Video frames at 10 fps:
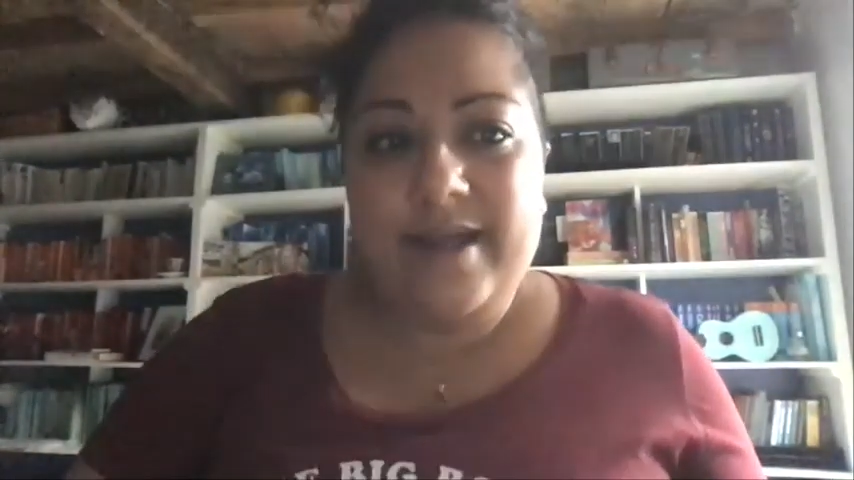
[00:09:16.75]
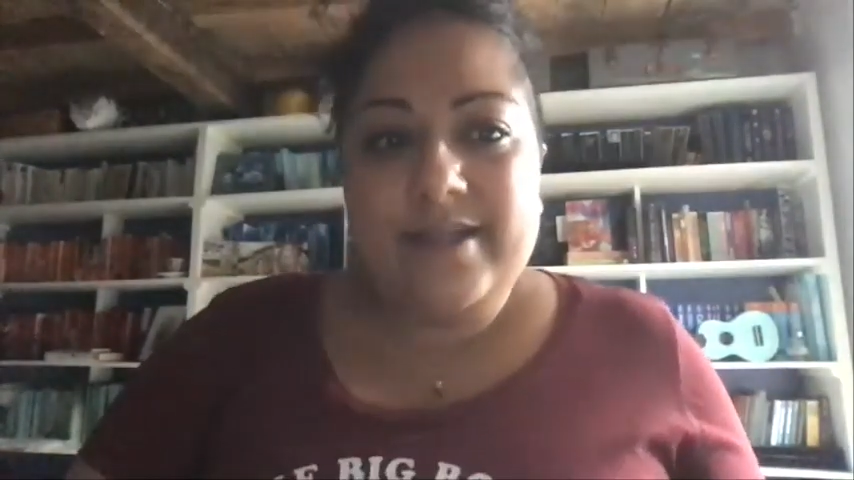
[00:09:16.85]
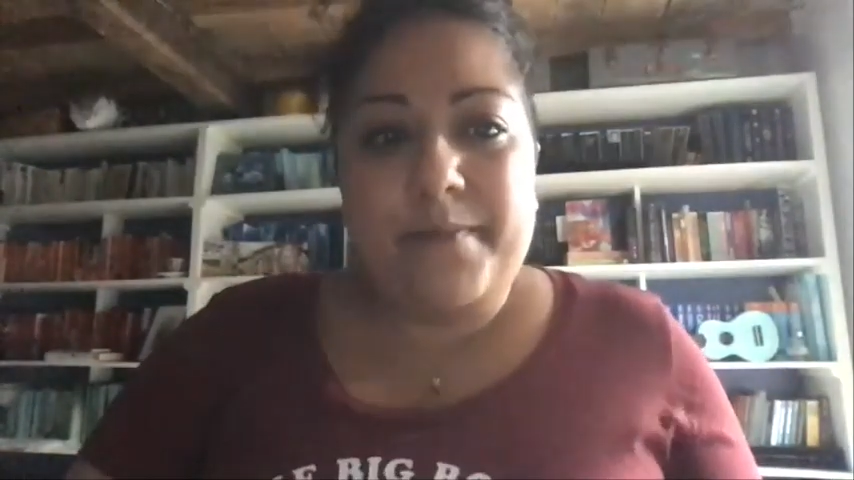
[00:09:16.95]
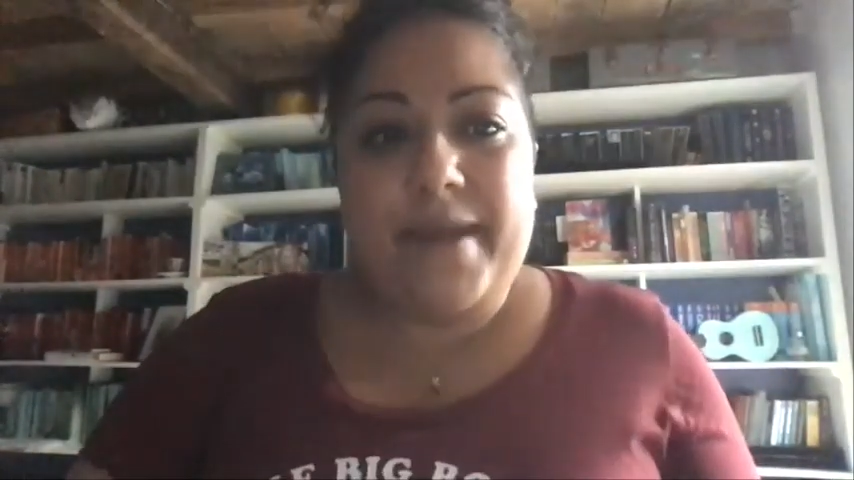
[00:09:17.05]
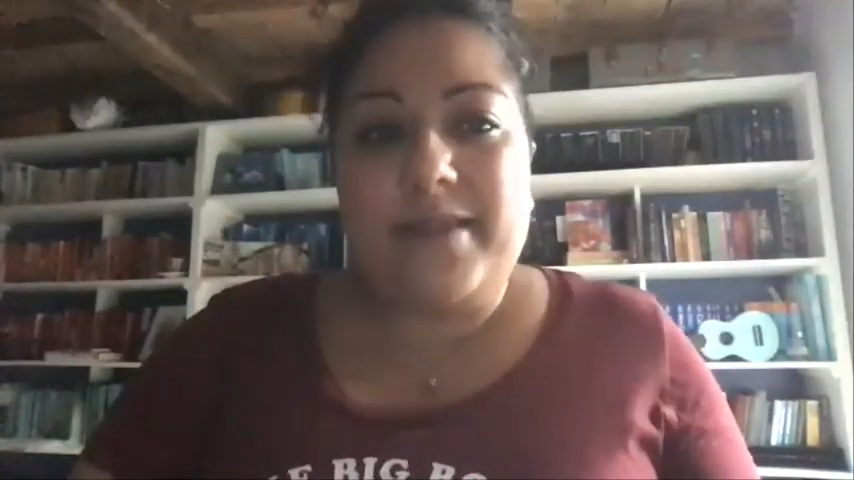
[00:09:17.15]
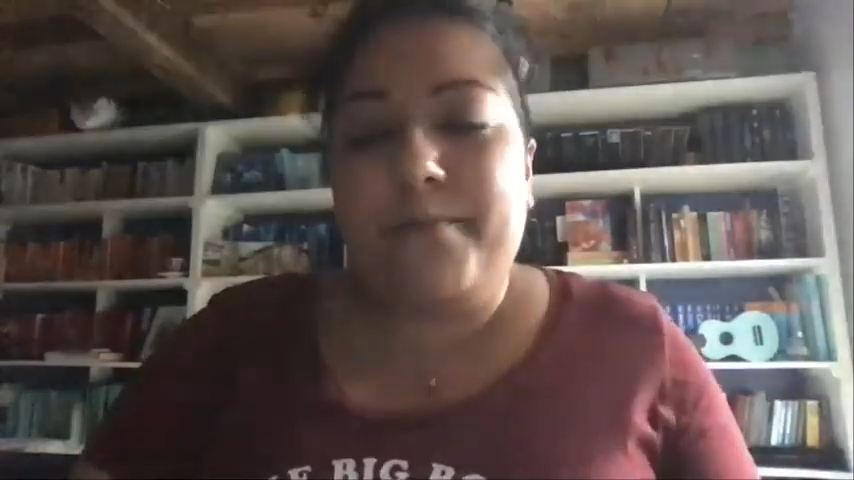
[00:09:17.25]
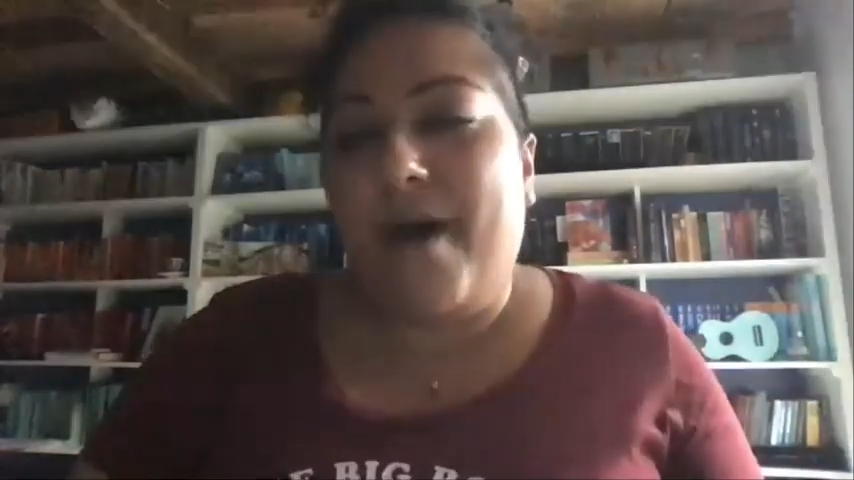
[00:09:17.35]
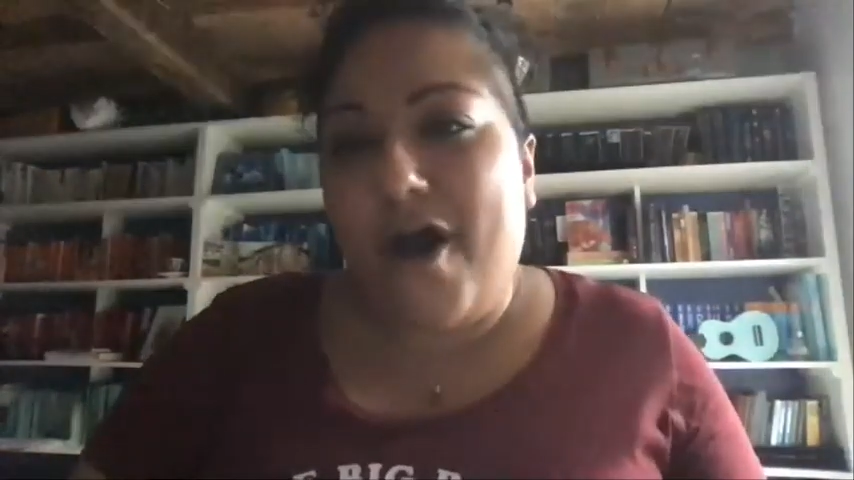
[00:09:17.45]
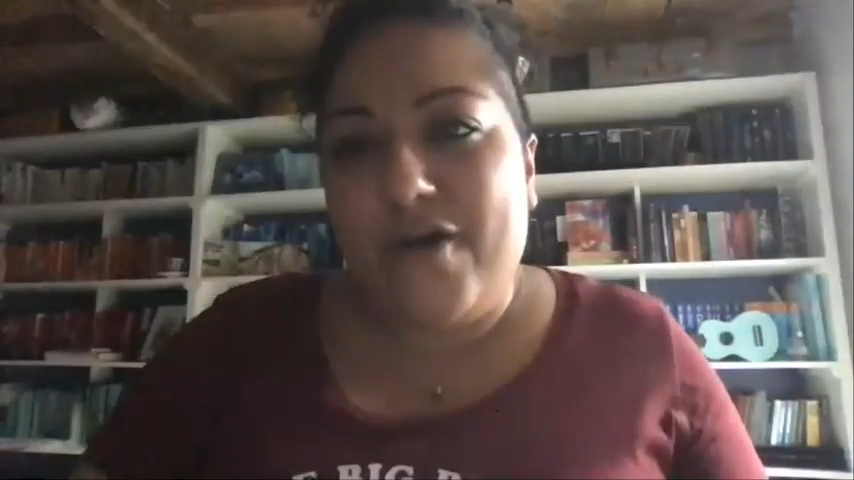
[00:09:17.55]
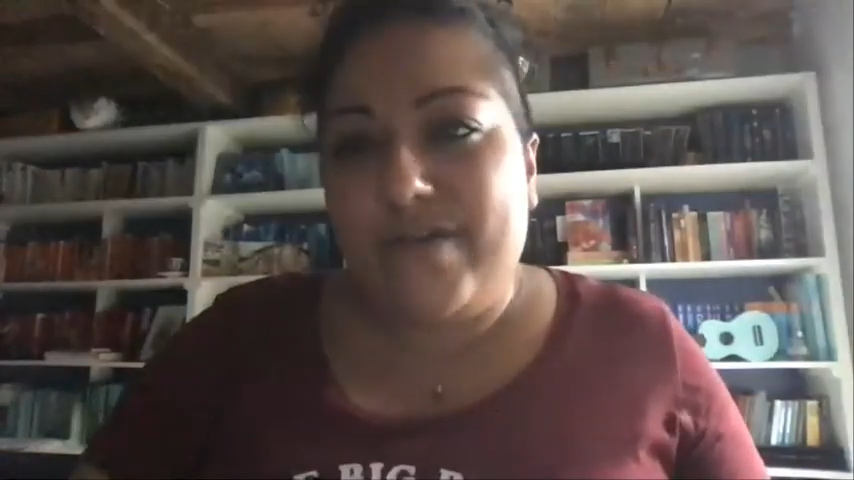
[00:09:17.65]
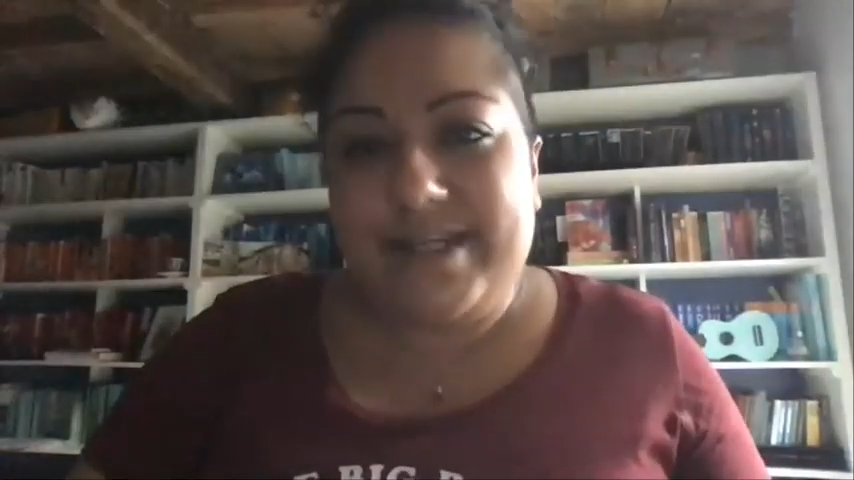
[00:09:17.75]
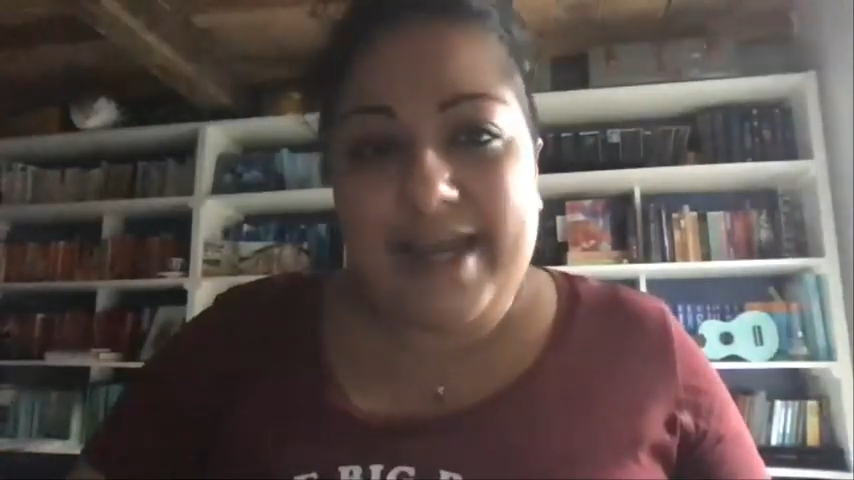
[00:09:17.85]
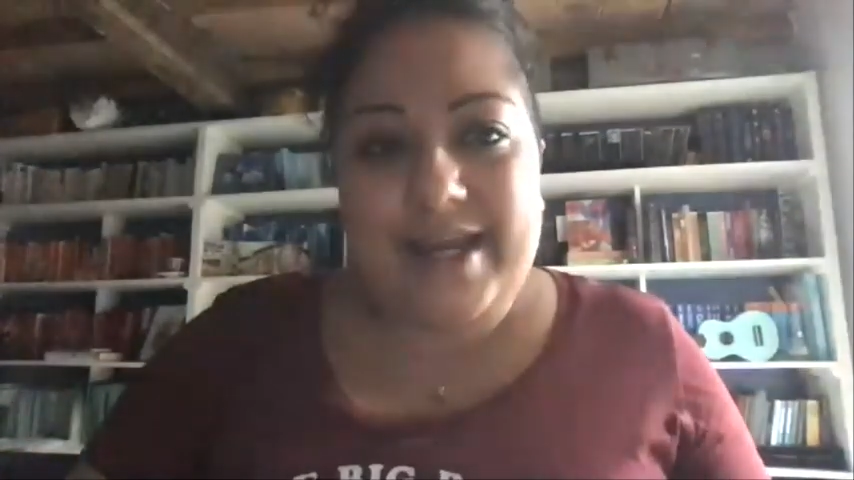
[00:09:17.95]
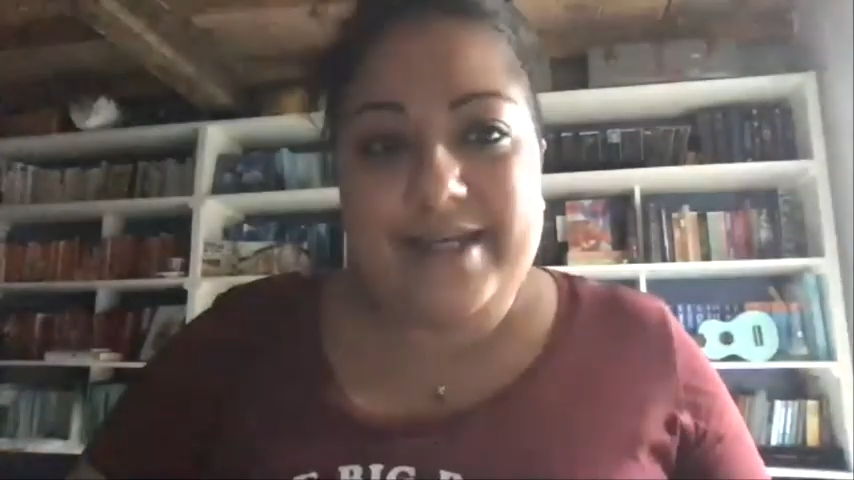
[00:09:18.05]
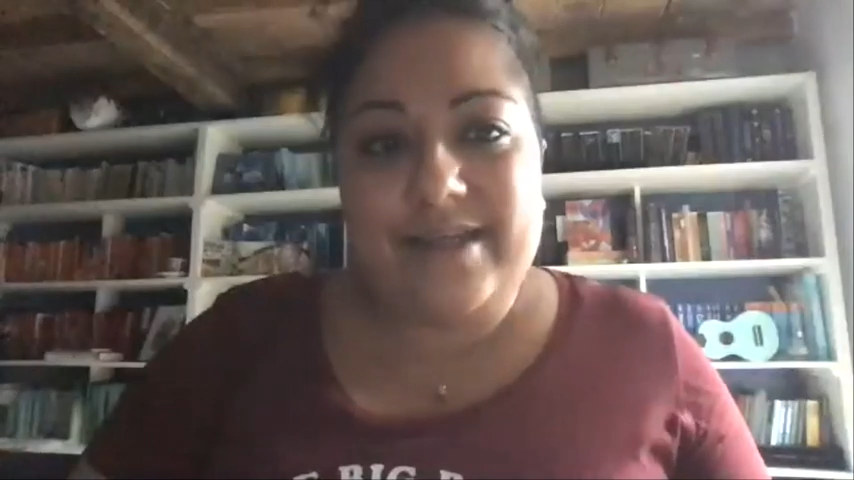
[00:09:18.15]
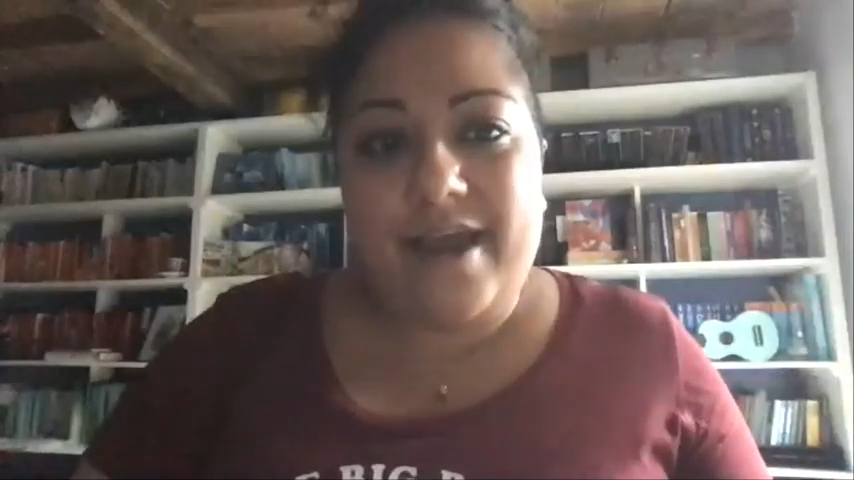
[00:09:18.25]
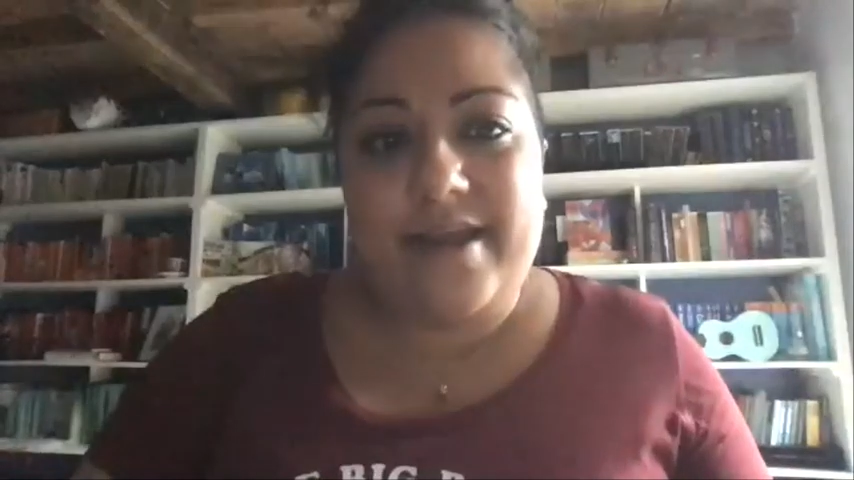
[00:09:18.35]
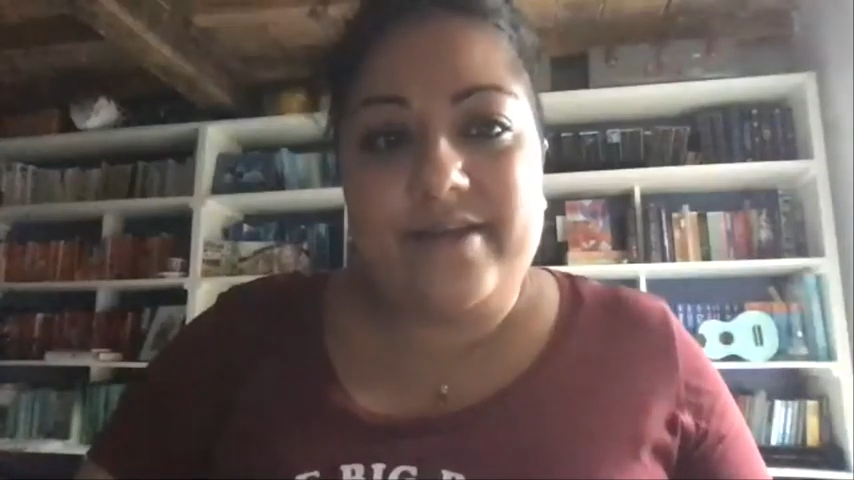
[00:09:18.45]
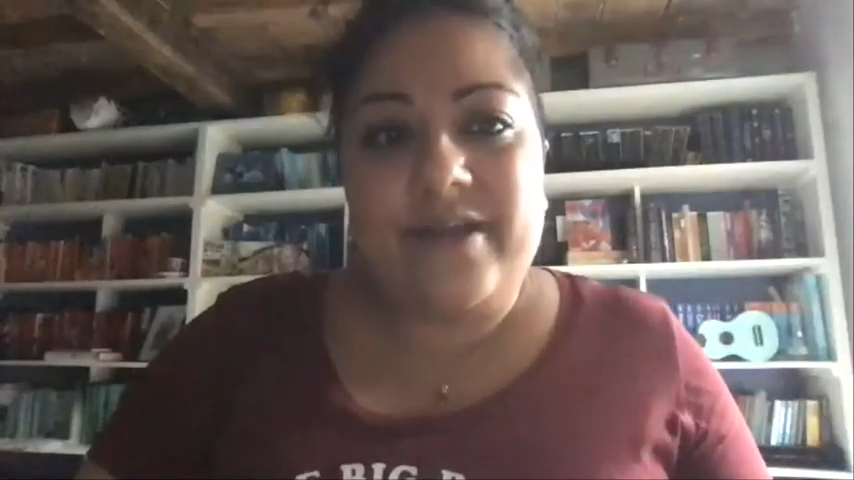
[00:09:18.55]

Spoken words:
to make them part of the daily diet